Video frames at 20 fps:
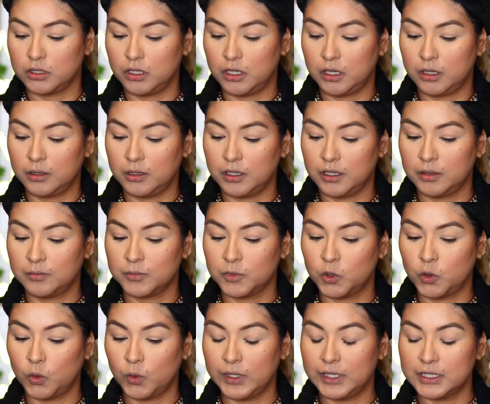I'm
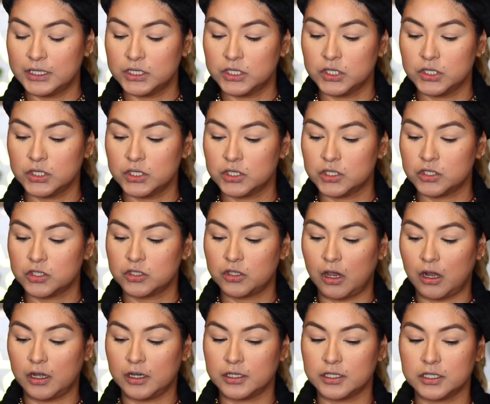going to
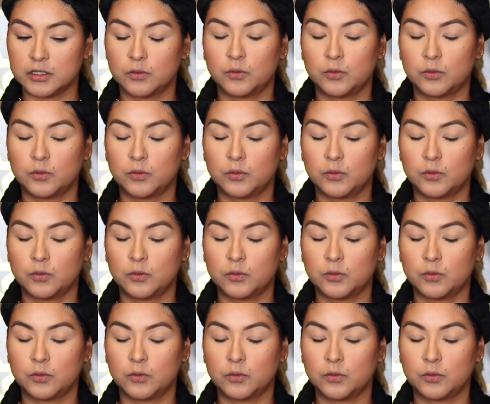start